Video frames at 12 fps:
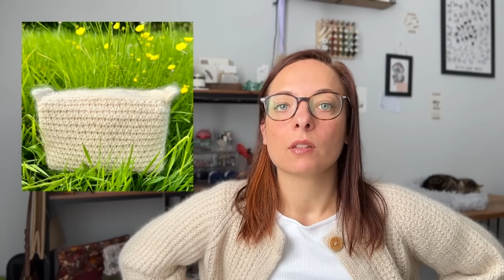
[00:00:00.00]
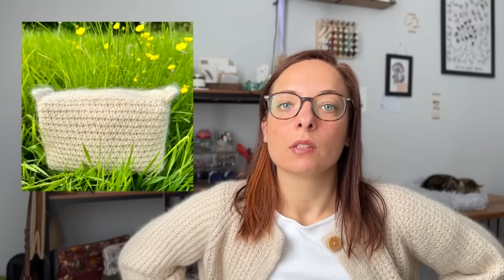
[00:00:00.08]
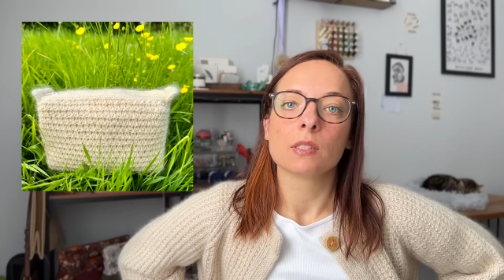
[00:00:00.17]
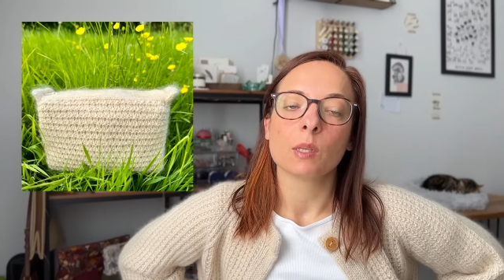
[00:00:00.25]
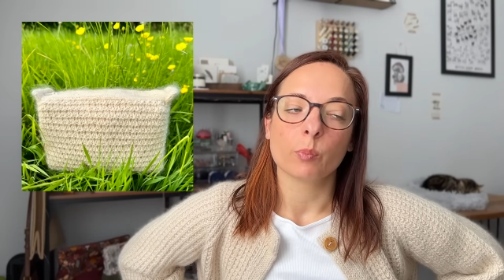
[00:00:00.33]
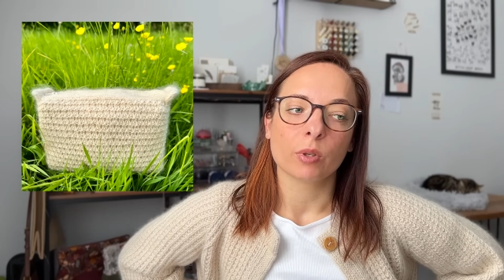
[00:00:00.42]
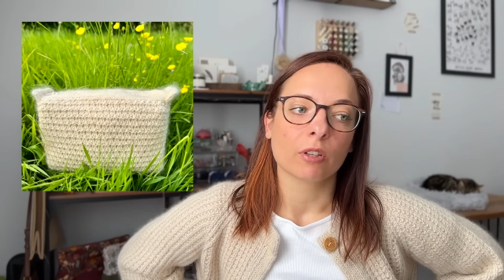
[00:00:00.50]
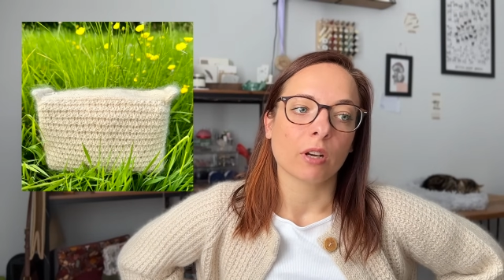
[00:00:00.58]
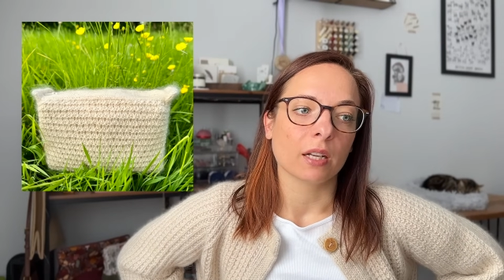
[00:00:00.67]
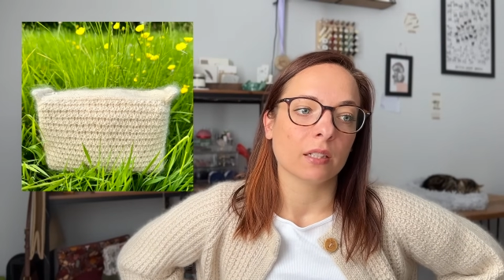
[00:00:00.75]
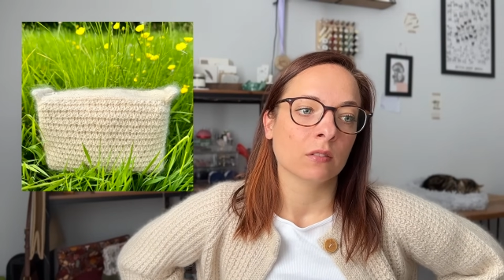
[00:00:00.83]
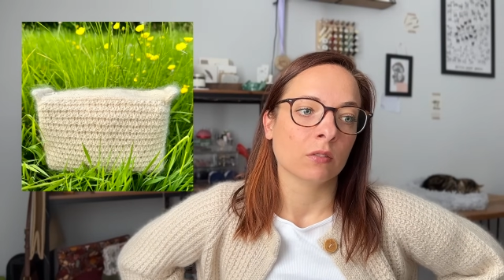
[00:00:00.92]
The zipper,
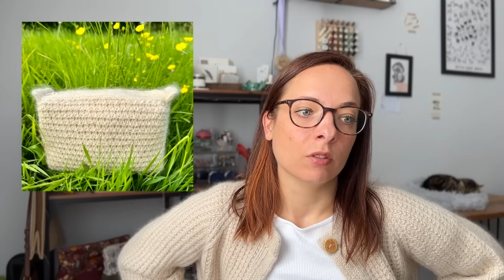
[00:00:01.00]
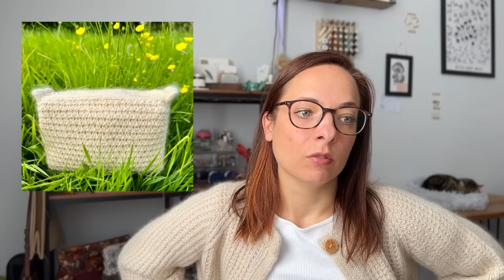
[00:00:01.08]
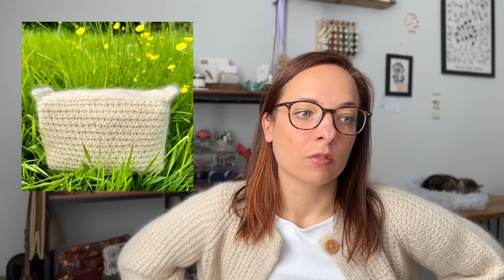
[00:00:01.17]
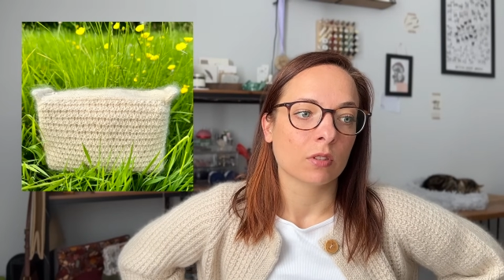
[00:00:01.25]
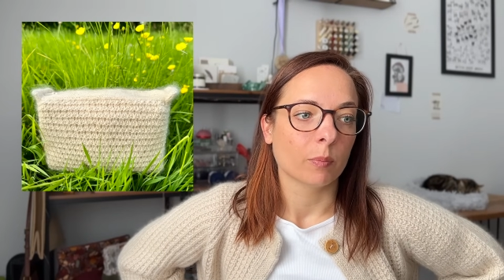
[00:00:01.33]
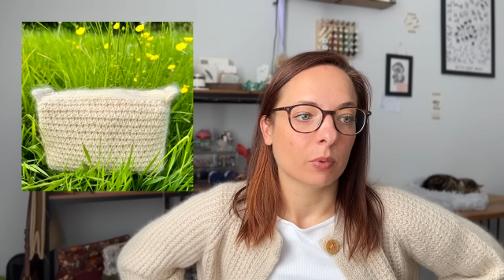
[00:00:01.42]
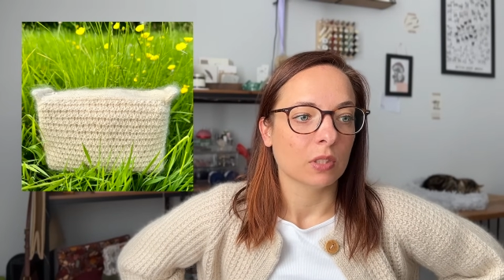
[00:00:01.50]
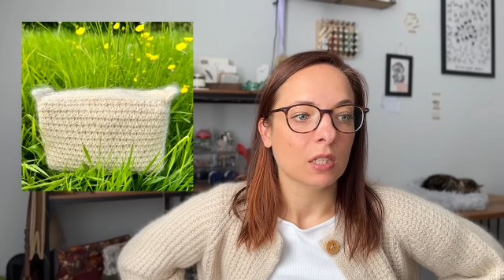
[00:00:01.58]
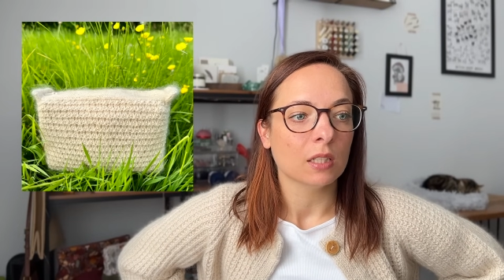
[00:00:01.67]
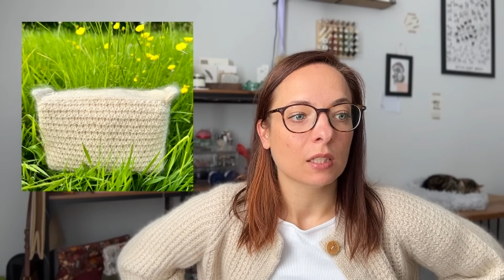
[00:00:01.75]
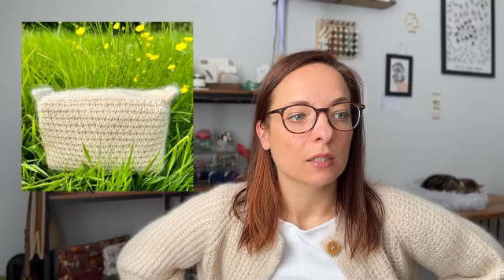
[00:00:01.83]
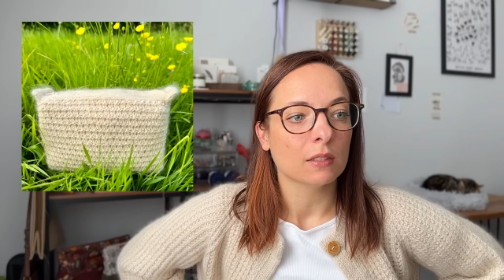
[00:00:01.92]
I didn't use a
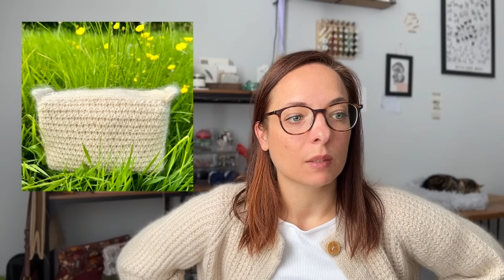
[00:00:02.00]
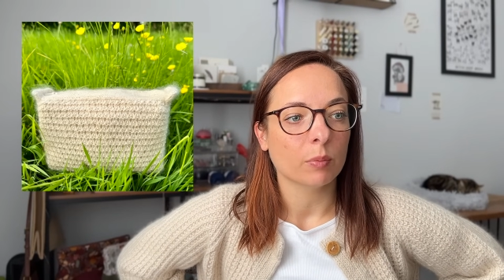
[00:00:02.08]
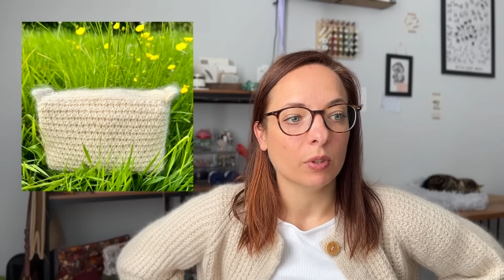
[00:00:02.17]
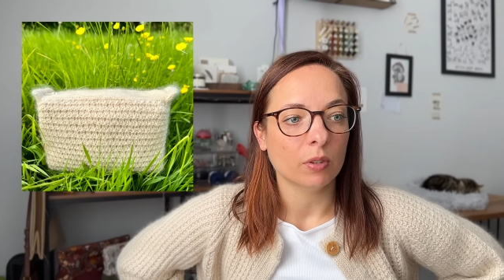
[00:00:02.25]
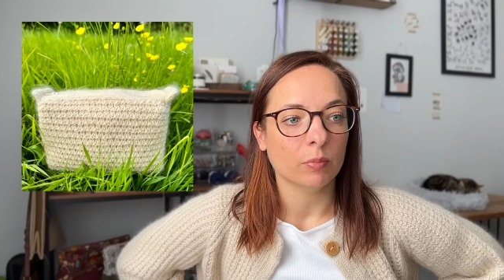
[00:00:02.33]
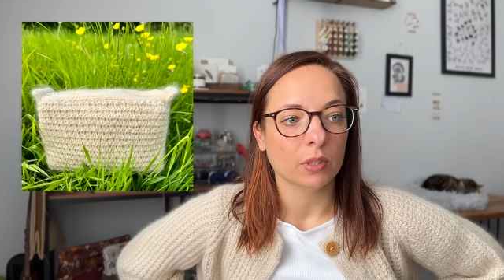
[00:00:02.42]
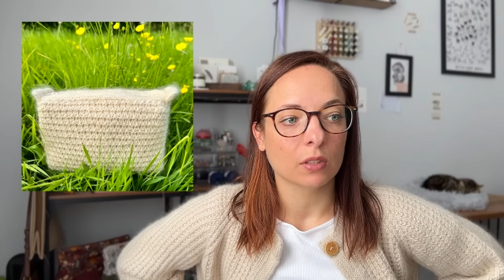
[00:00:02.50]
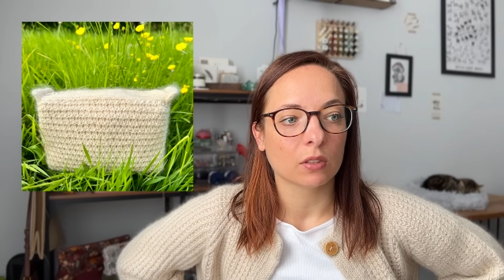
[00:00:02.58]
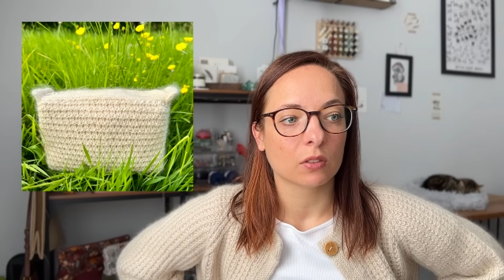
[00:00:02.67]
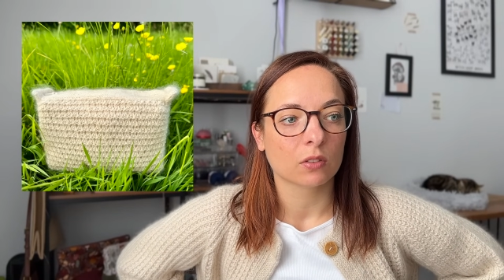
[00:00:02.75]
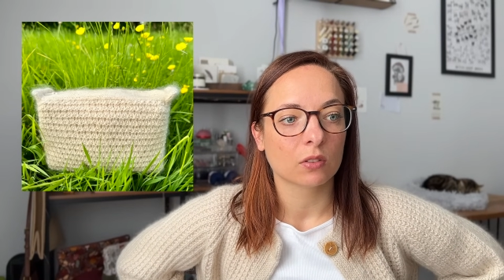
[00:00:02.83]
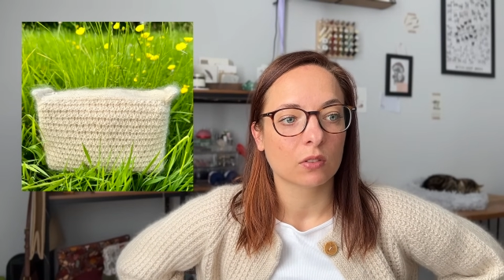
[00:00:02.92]
petite knit zipper
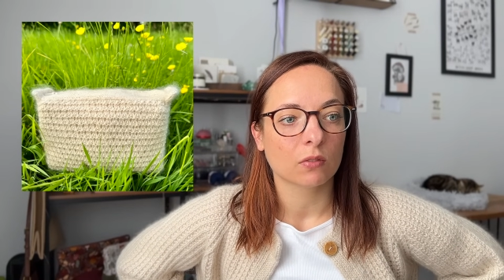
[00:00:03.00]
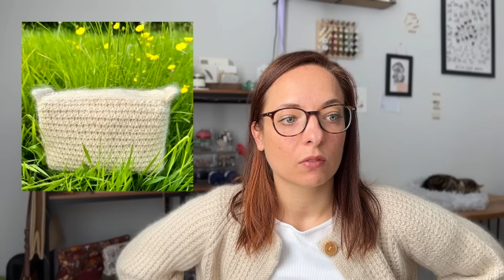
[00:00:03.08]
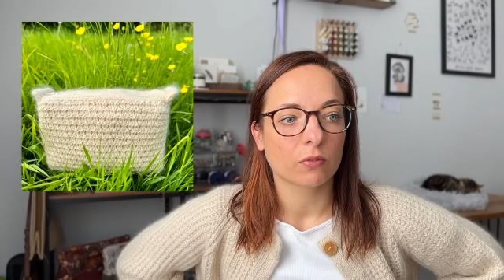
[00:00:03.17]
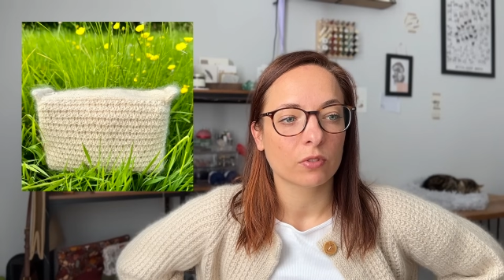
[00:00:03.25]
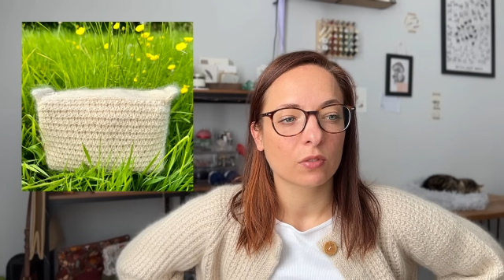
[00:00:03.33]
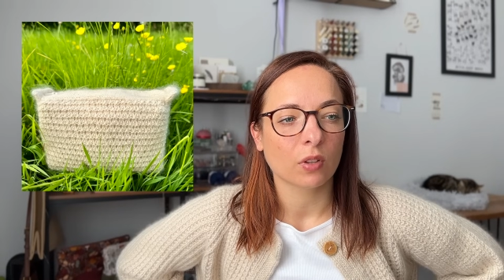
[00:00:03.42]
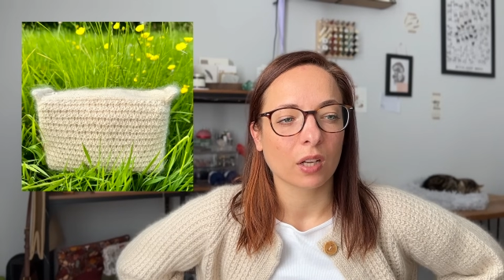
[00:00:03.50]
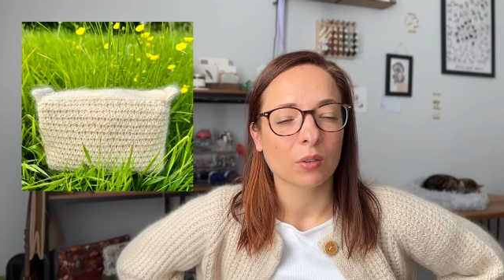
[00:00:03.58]
because first of all,